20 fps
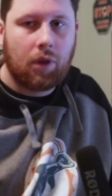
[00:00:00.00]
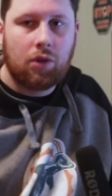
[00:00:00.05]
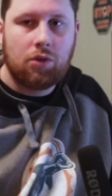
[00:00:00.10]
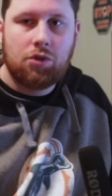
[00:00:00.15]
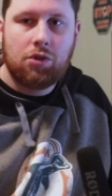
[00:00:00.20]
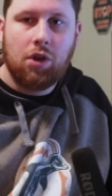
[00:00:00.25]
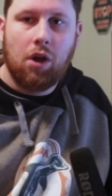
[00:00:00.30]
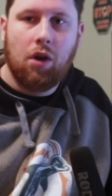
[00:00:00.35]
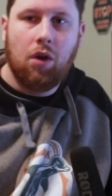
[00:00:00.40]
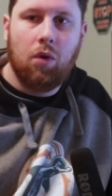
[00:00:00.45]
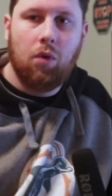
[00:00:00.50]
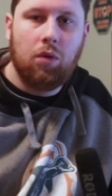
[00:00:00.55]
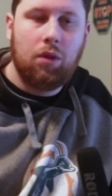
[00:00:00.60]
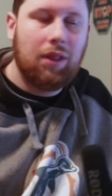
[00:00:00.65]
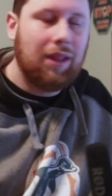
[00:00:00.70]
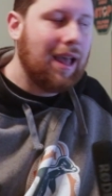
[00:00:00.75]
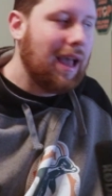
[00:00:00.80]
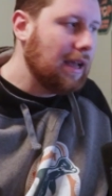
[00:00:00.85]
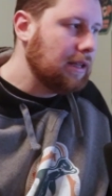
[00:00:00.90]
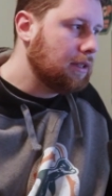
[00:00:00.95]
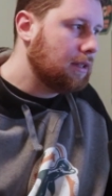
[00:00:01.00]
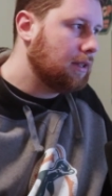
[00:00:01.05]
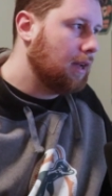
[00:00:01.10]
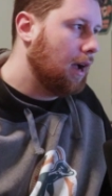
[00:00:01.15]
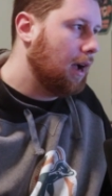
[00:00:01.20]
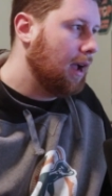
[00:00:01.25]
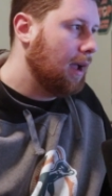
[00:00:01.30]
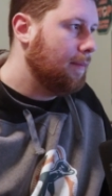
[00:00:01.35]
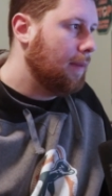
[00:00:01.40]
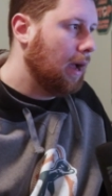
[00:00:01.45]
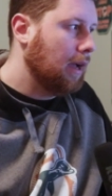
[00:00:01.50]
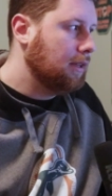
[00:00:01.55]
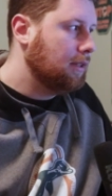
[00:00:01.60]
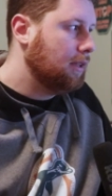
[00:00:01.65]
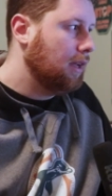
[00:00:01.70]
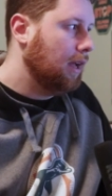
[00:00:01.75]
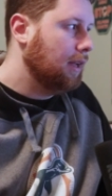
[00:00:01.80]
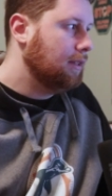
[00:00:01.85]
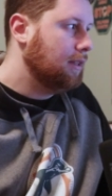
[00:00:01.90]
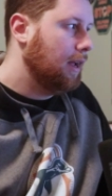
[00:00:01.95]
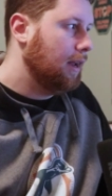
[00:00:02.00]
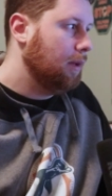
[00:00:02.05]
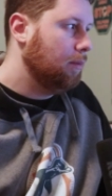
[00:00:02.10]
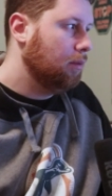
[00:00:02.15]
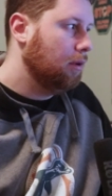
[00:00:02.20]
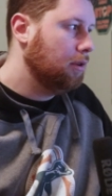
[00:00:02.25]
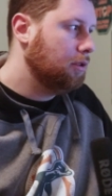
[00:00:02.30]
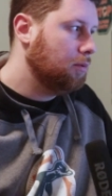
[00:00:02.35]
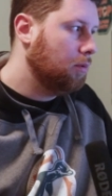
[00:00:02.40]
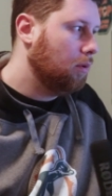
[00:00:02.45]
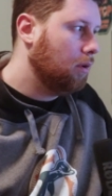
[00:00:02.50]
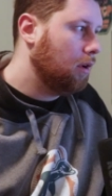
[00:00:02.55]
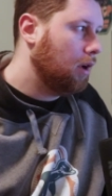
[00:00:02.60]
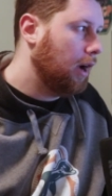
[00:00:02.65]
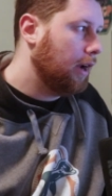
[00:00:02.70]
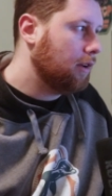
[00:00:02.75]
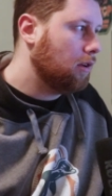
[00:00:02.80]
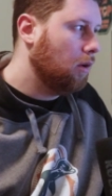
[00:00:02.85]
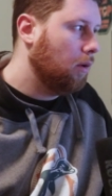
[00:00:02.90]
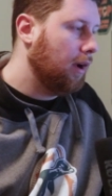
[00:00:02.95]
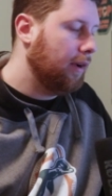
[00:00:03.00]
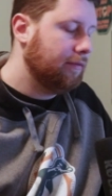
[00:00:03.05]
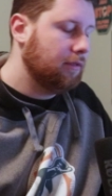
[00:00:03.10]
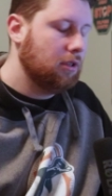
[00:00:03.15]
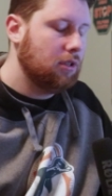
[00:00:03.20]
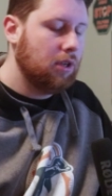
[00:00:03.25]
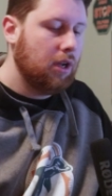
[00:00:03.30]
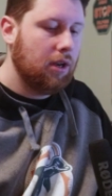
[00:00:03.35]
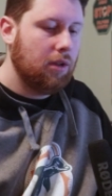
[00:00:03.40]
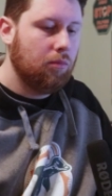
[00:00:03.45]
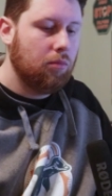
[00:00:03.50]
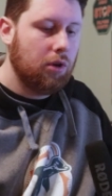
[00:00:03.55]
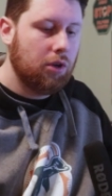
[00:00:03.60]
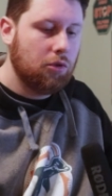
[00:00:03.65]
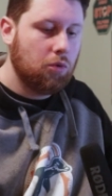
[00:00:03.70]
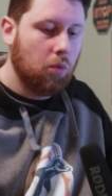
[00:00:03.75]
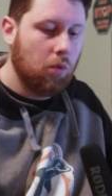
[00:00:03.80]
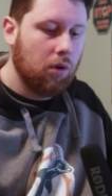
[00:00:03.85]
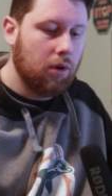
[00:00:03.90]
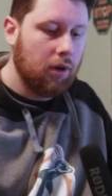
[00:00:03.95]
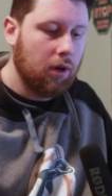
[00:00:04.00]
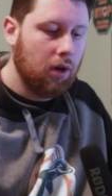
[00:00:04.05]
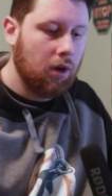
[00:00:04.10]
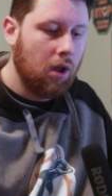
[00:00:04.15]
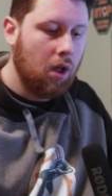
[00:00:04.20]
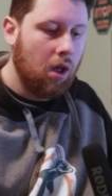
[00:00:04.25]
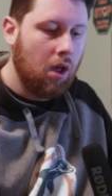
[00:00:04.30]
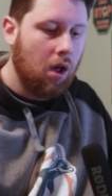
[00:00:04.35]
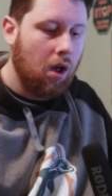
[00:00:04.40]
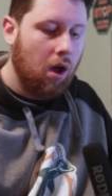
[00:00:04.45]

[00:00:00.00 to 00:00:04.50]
So last time I said Teddy Bridgewater. I'd go after Teddy Bridgewater.